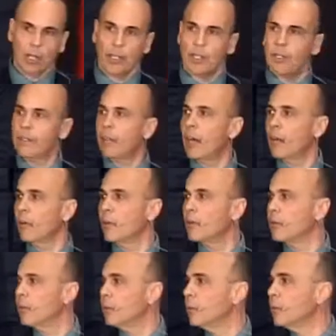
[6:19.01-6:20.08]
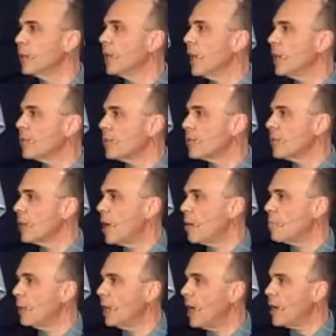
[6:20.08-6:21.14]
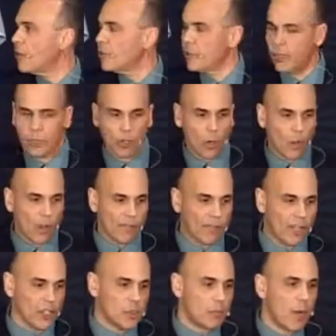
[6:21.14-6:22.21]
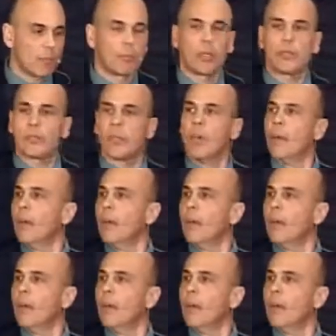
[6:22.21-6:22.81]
and I don't know if you realize this or not, but last year OFH members